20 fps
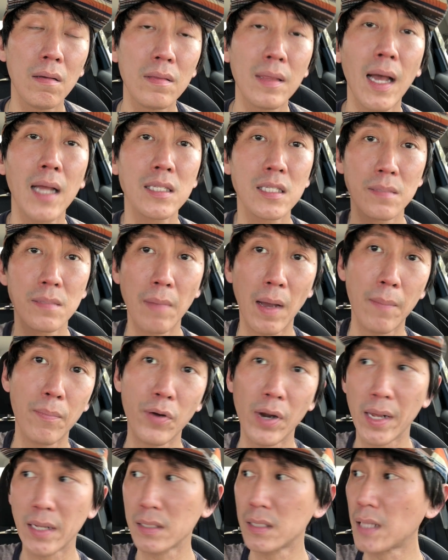That's my
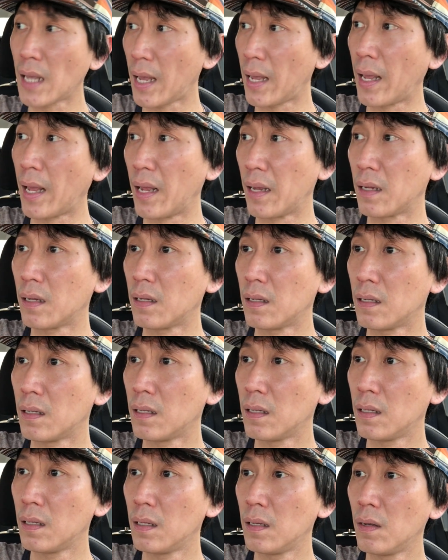brain saying.
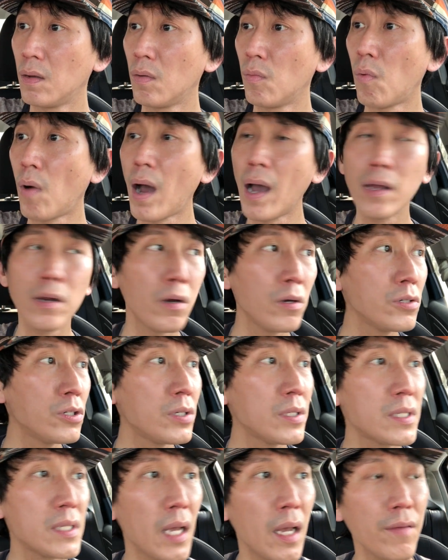Why don't
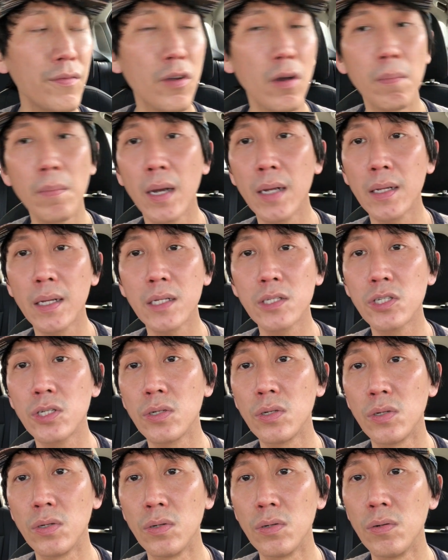you save your money
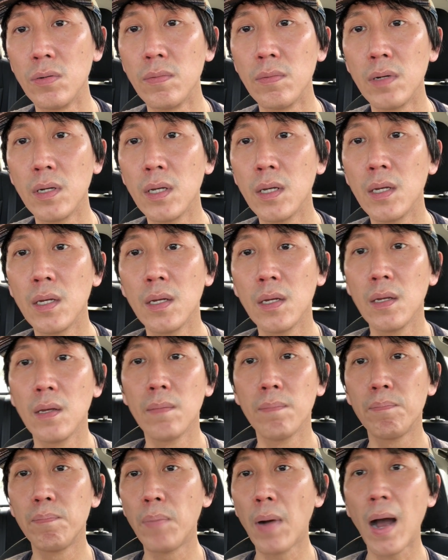to
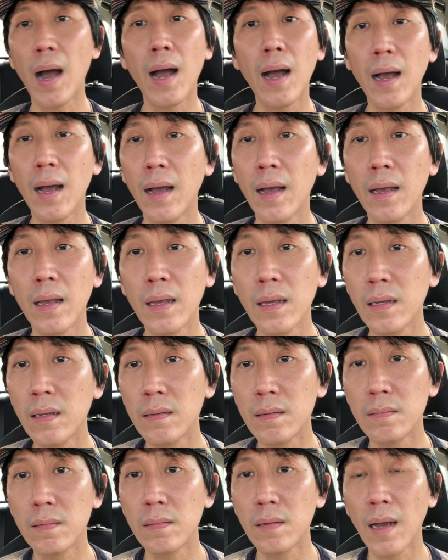buy
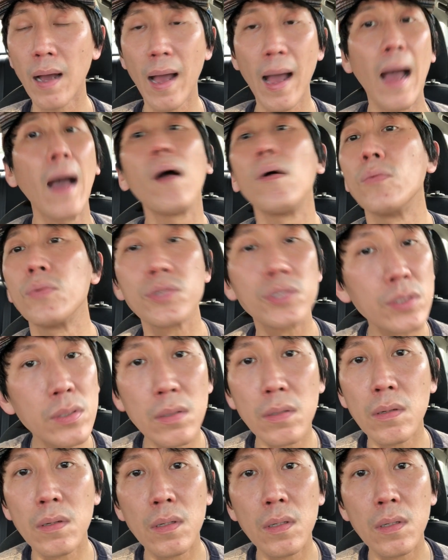a house?